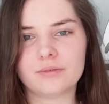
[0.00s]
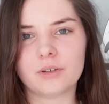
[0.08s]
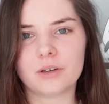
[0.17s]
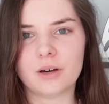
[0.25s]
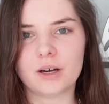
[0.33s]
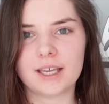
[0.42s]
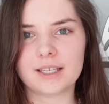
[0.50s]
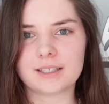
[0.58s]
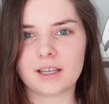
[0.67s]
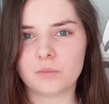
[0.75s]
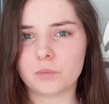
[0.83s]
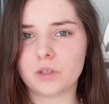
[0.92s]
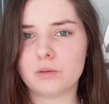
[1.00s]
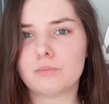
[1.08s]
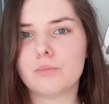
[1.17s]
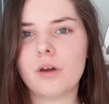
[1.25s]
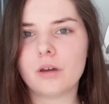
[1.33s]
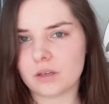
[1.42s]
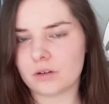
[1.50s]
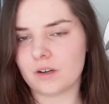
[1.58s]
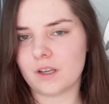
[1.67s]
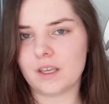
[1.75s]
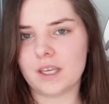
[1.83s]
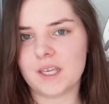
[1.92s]
for example, your
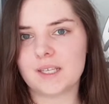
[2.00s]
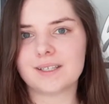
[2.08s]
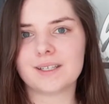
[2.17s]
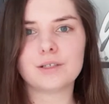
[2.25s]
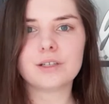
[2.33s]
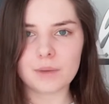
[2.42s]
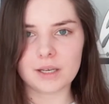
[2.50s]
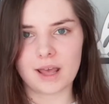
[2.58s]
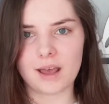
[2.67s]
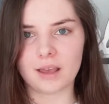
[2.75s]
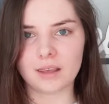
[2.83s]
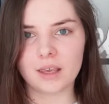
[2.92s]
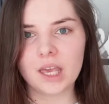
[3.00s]
Mercury is in Gemini,